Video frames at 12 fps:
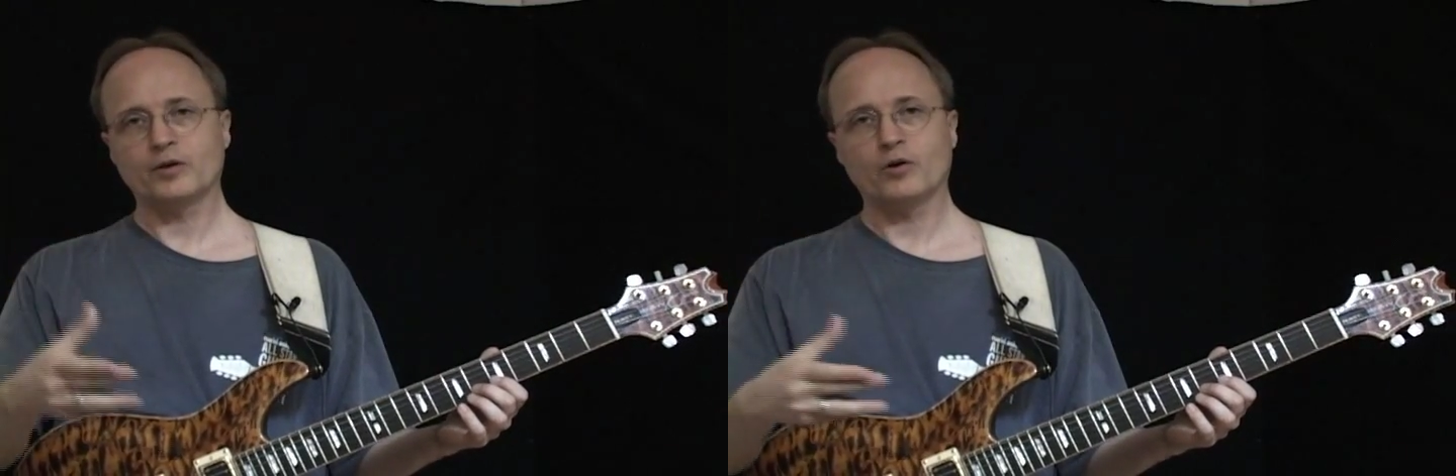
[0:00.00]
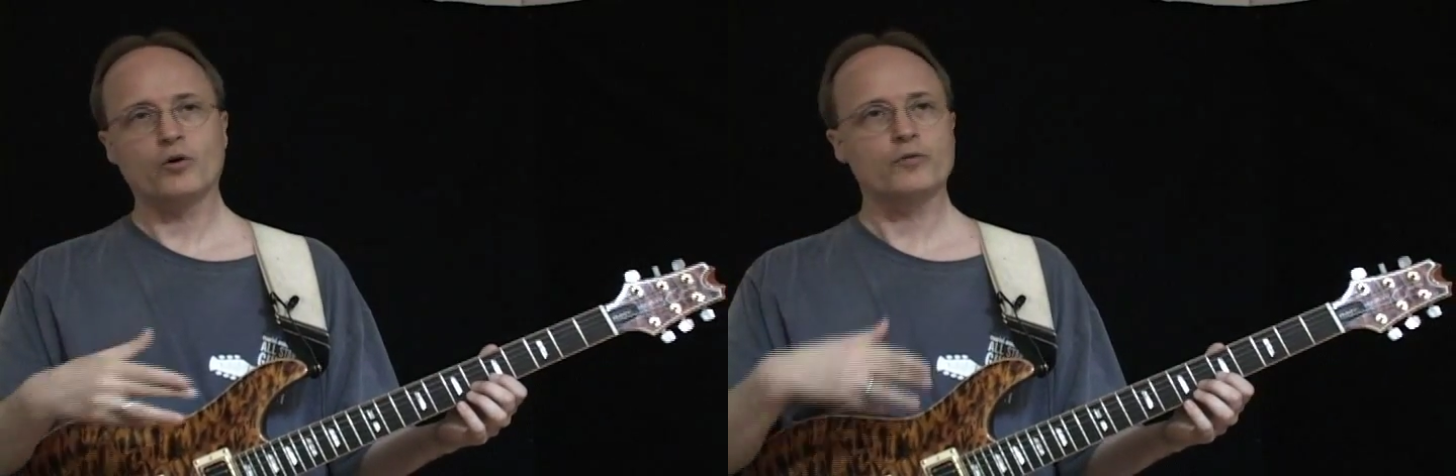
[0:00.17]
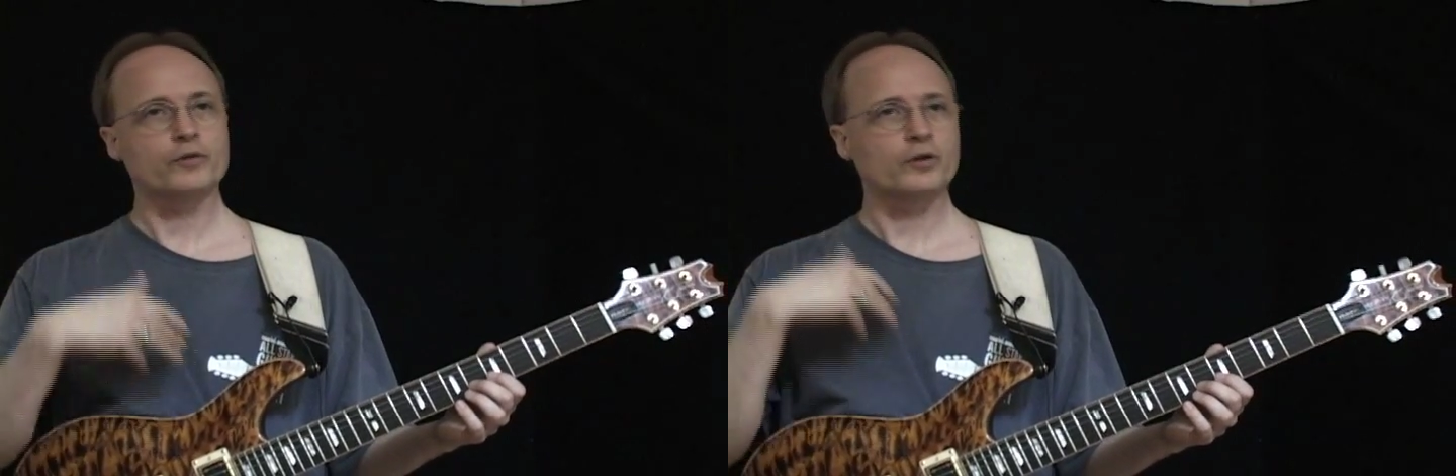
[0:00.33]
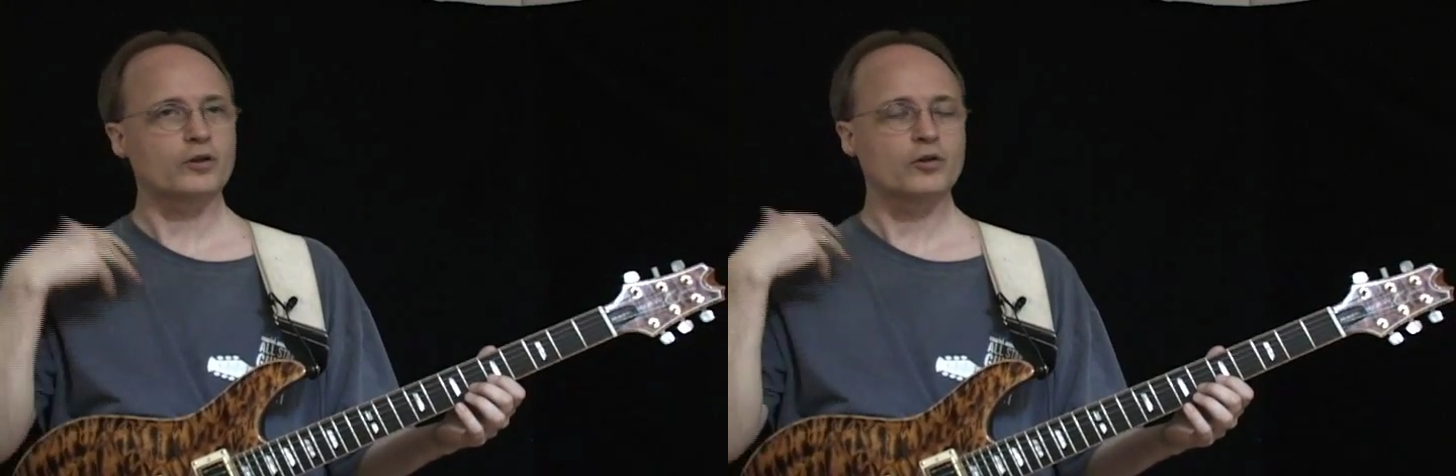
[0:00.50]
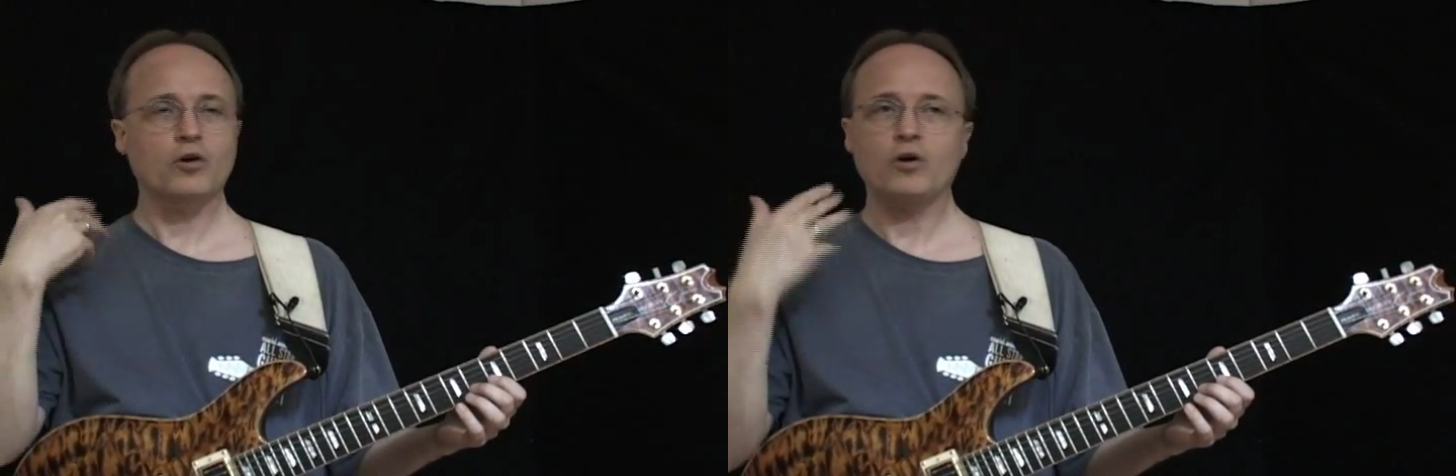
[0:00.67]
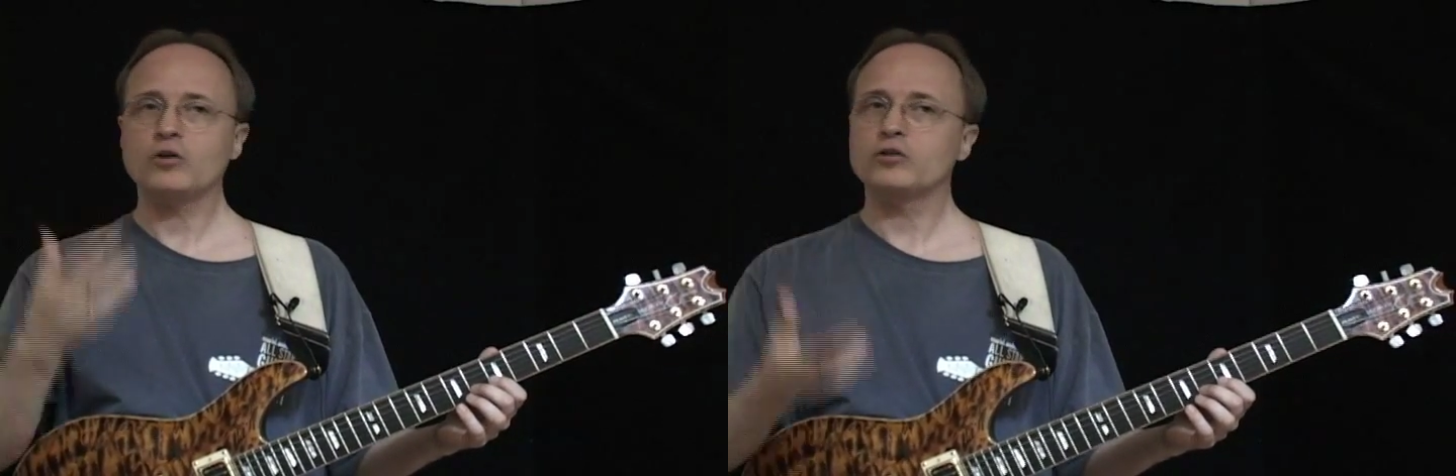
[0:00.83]
over a
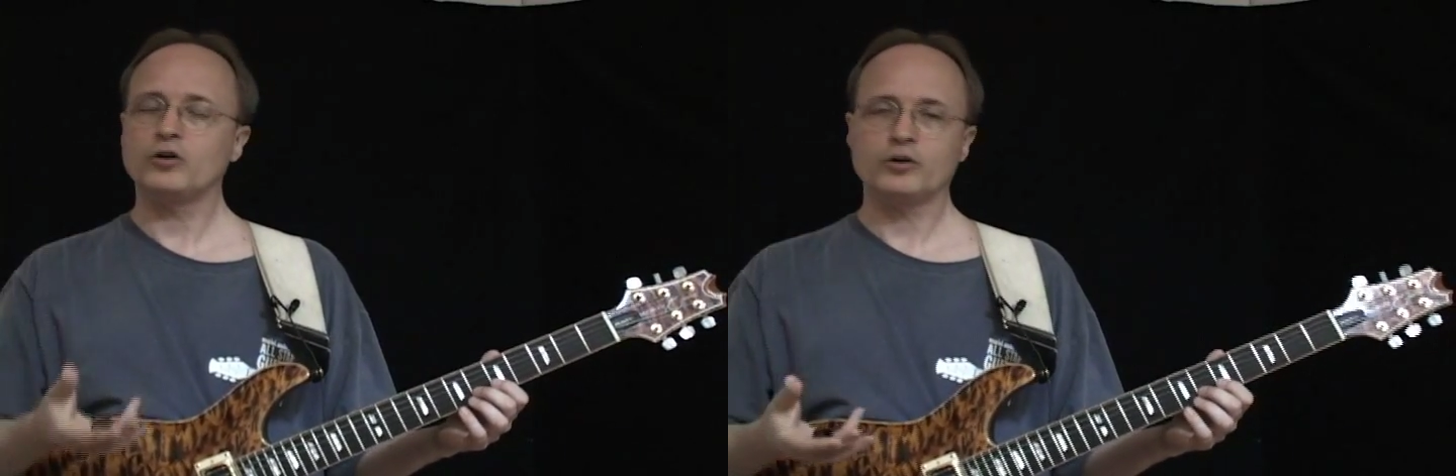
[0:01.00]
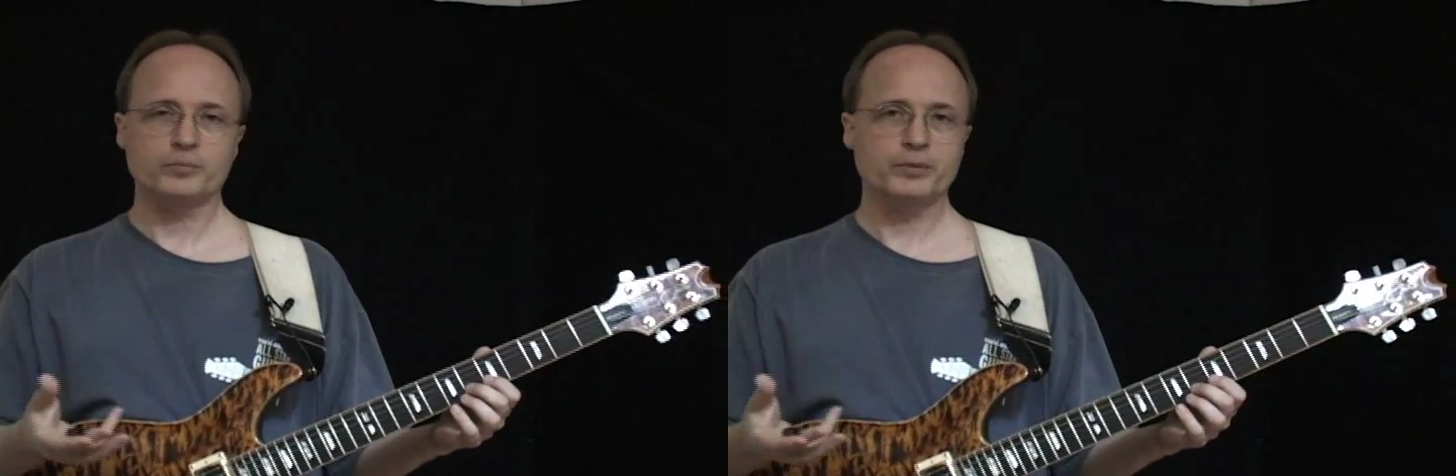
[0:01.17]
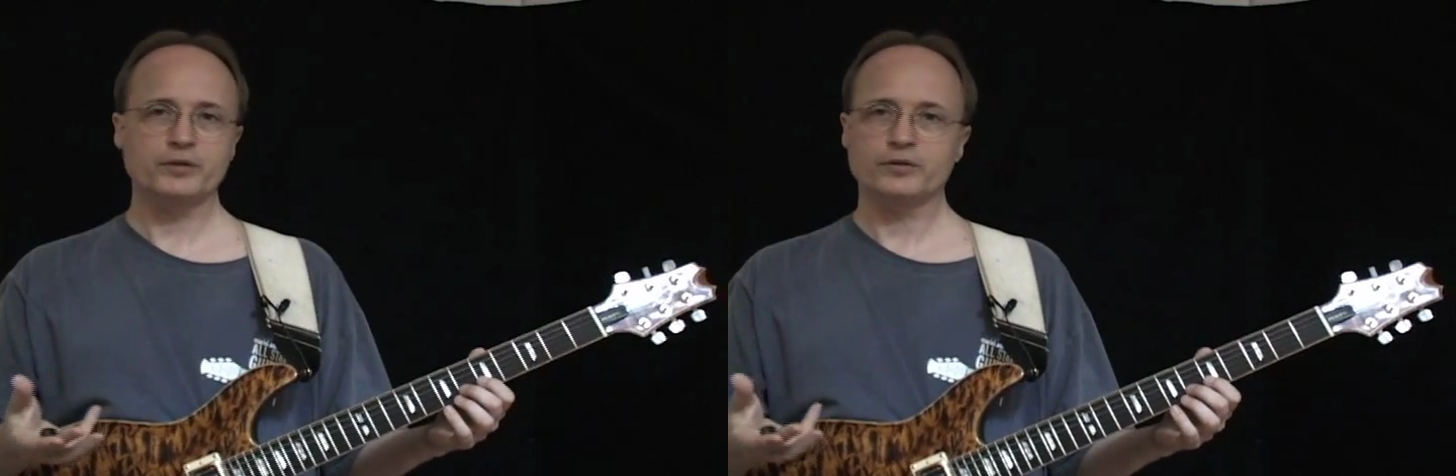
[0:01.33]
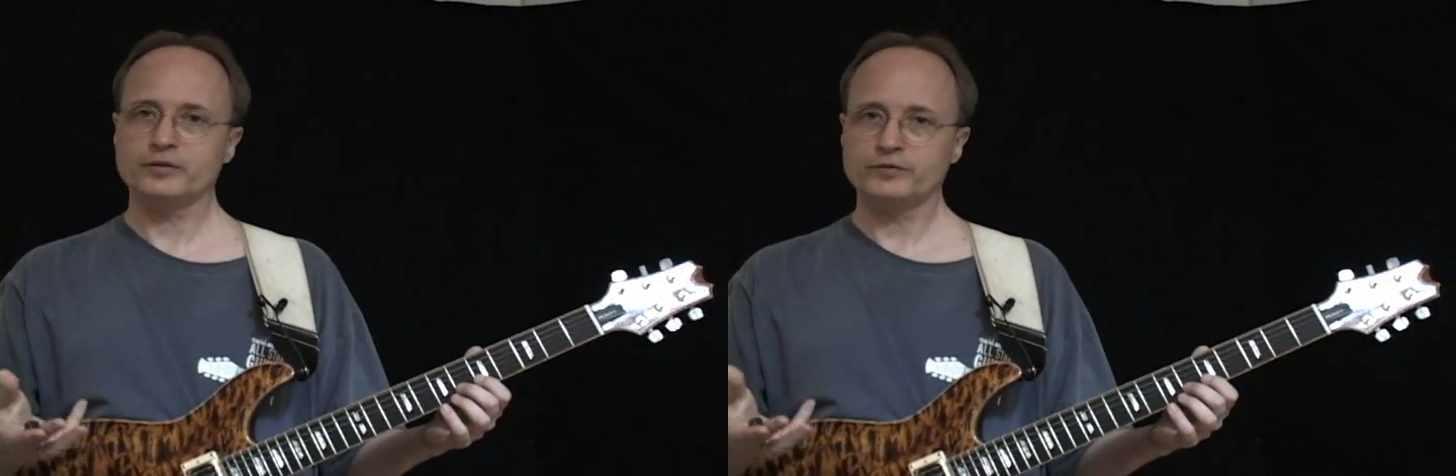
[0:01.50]
long period